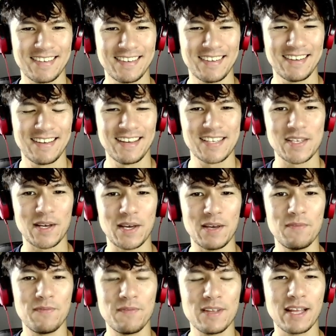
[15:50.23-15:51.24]
So if
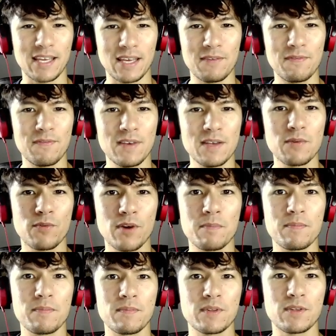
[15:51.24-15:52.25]
we rip
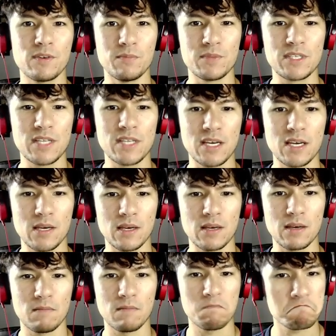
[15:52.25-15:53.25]
Doomsday,
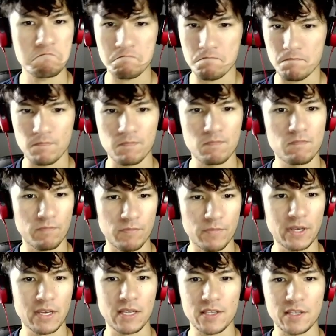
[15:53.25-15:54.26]
we
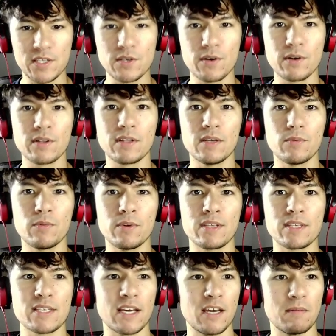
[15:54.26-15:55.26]
can certainly win this
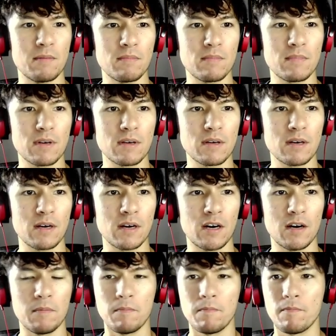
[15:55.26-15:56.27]
game
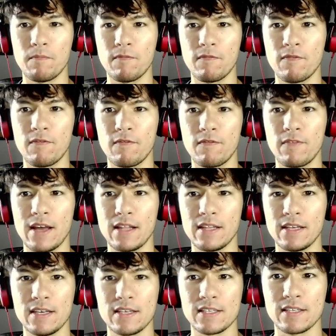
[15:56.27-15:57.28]
fairly
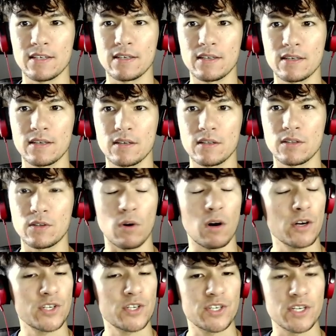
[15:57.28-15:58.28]
easily. Oh
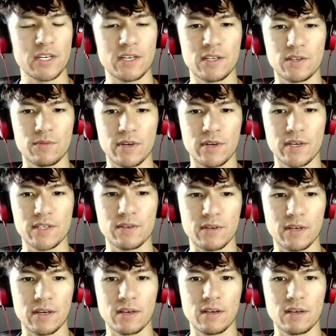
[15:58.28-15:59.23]
shit, Duress, okay.